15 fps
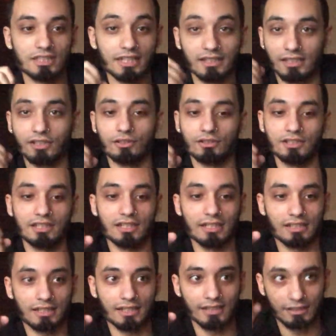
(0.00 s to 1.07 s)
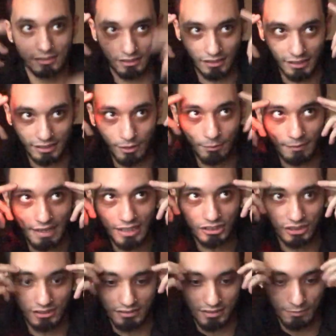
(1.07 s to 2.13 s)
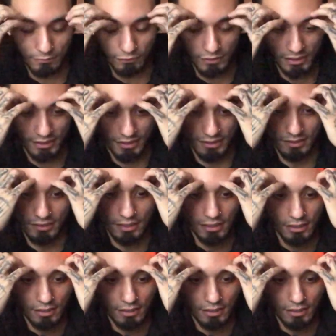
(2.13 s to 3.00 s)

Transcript: Like literally, like like like imagine some fucking